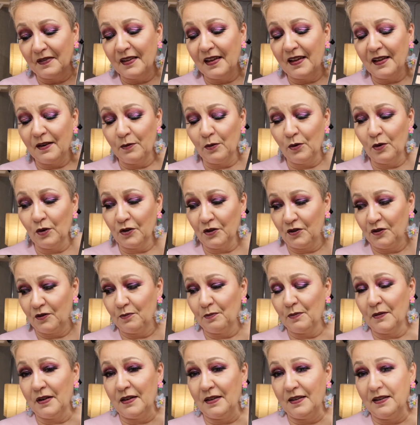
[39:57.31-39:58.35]
That
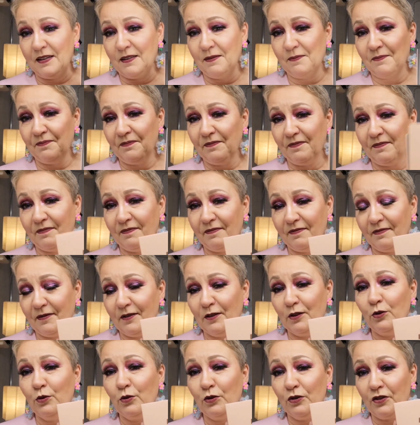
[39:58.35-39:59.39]
was my
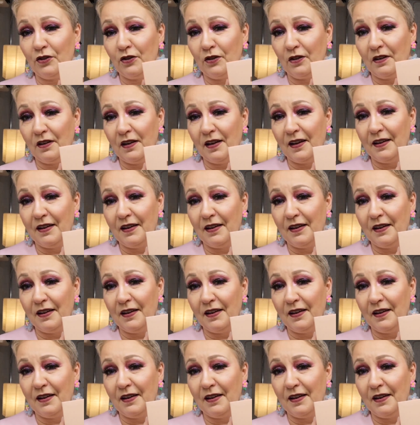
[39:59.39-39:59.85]
neutral